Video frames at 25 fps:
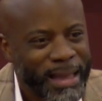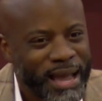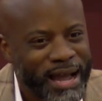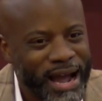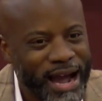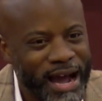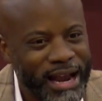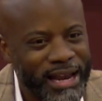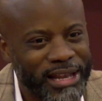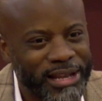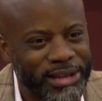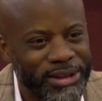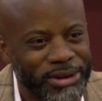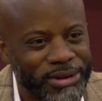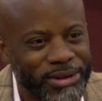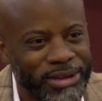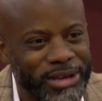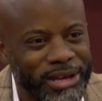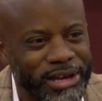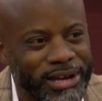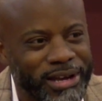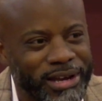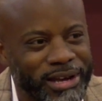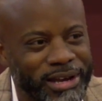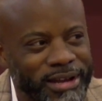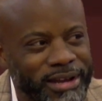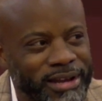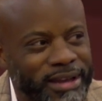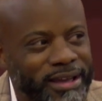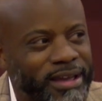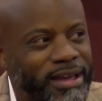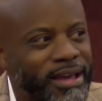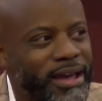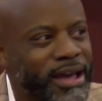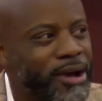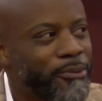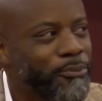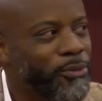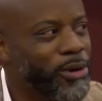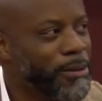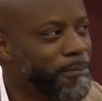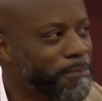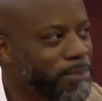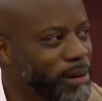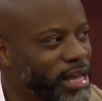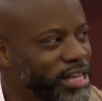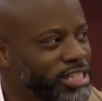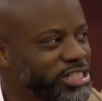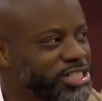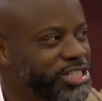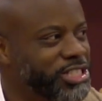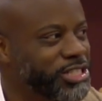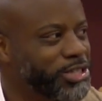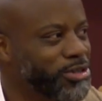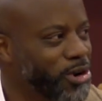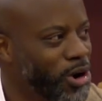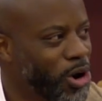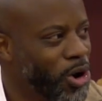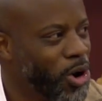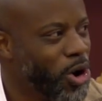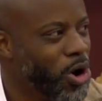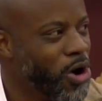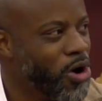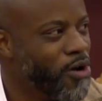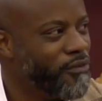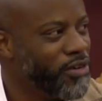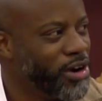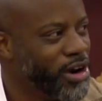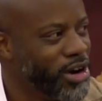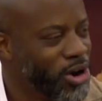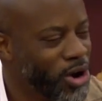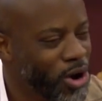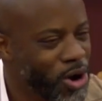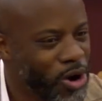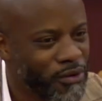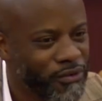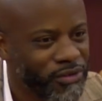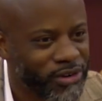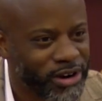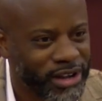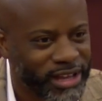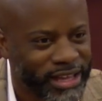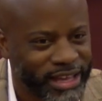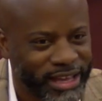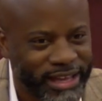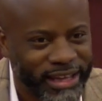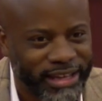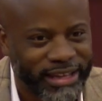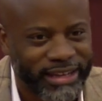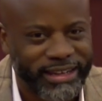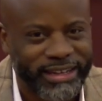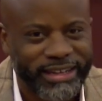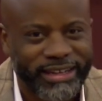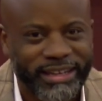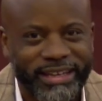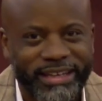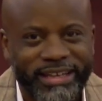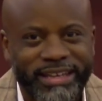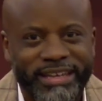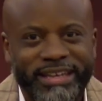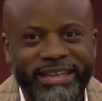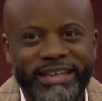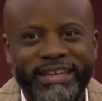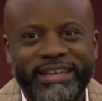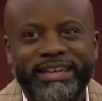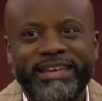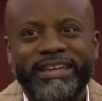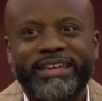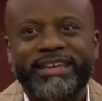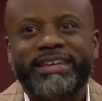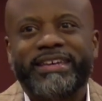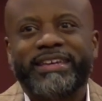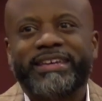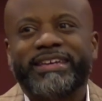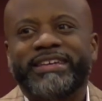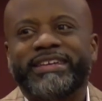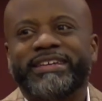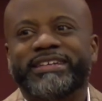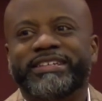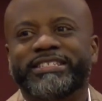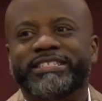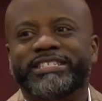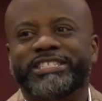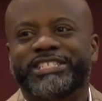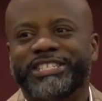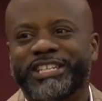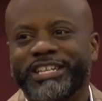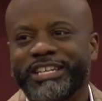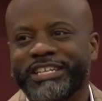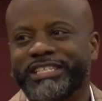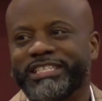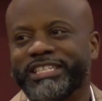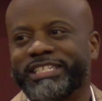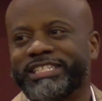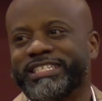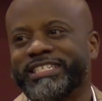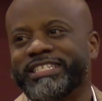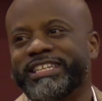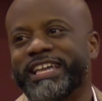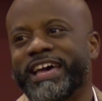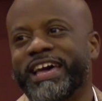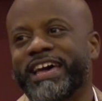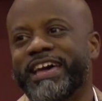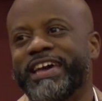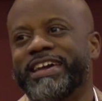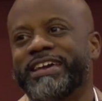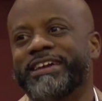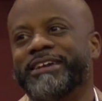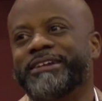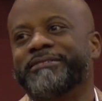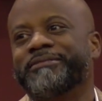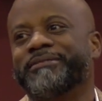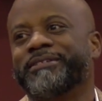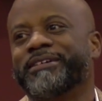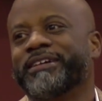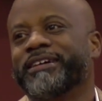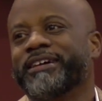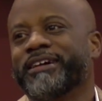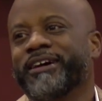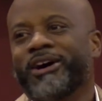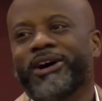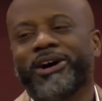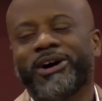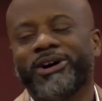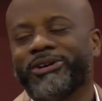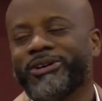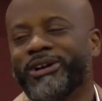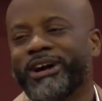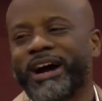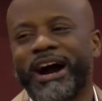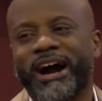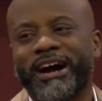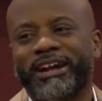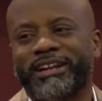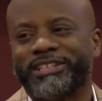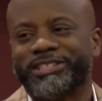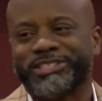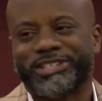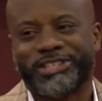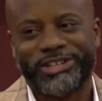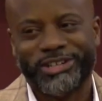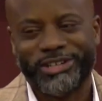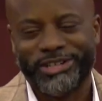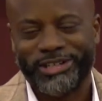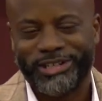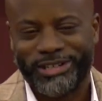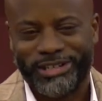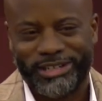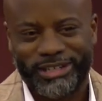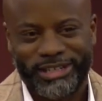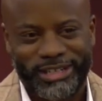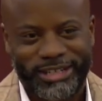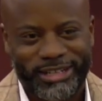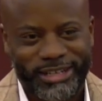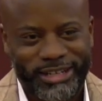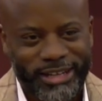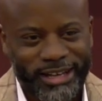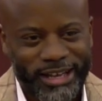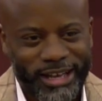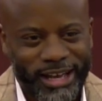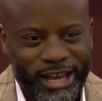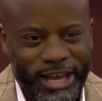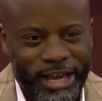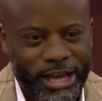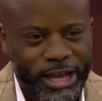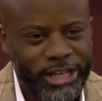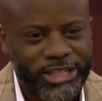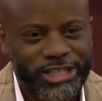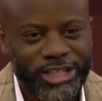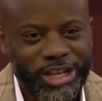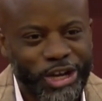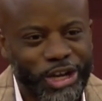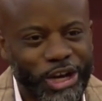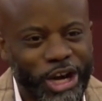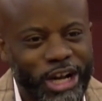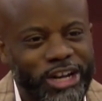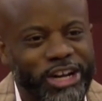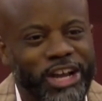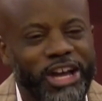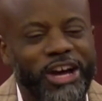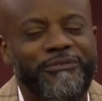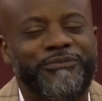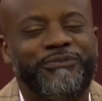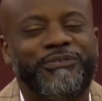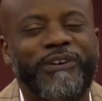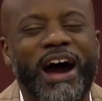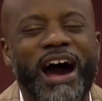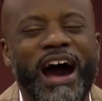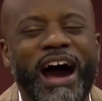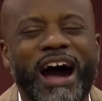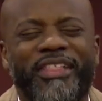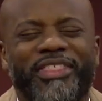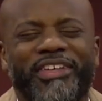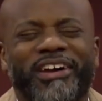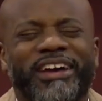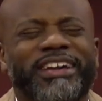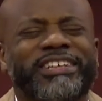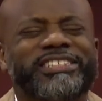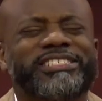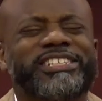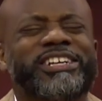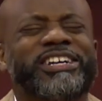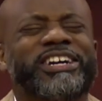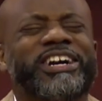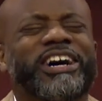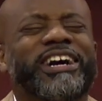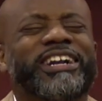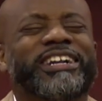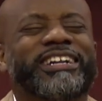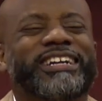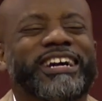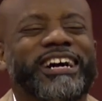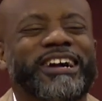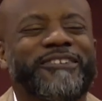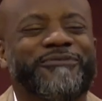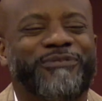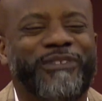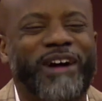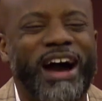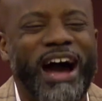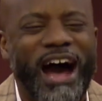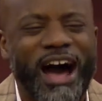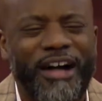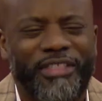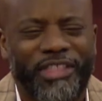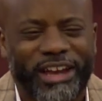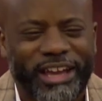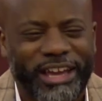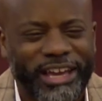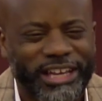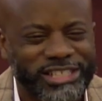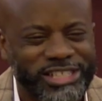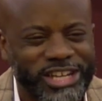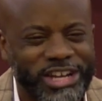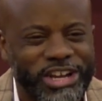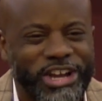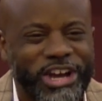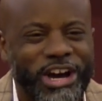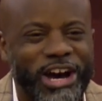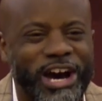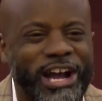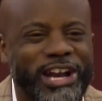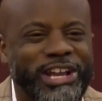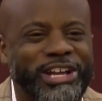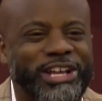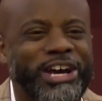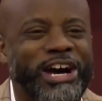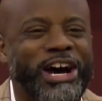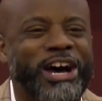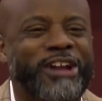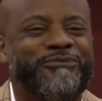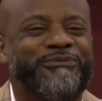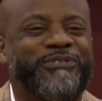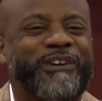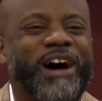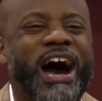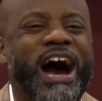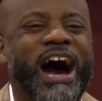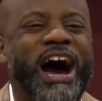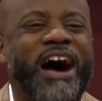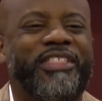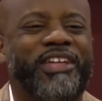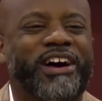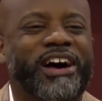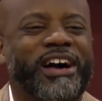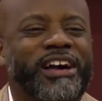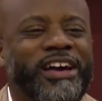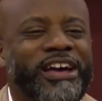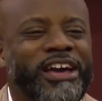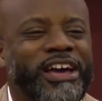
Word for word: Hallelujah. And we bless you over and over again. In Jesus' name. Oh, God is good. He's a good, good father. He's a good, good father. He's a good, good father.